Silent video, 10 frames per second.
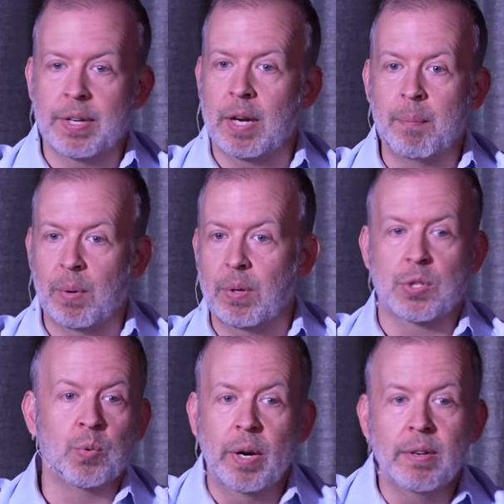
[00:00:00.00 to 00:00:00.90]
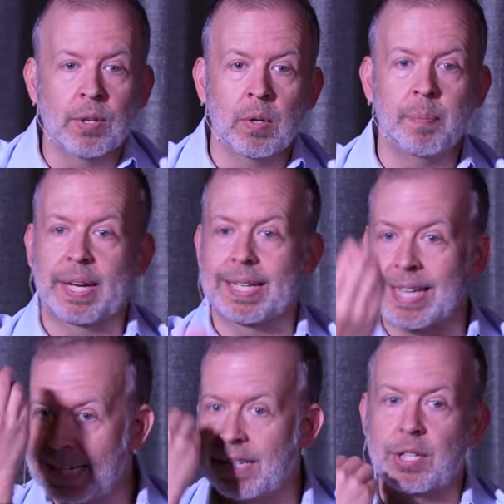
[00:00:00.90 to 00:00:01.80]
the numbers dwindle
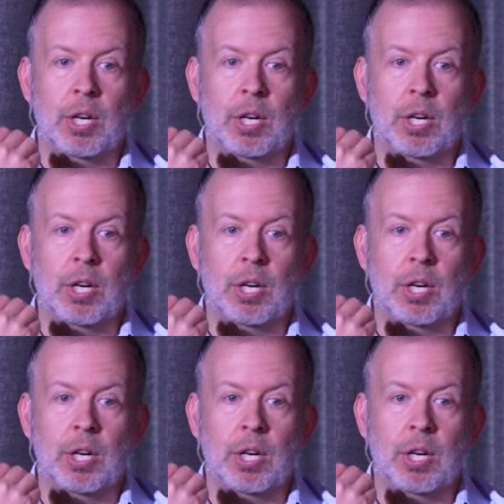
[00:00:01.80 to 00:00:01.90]
because I need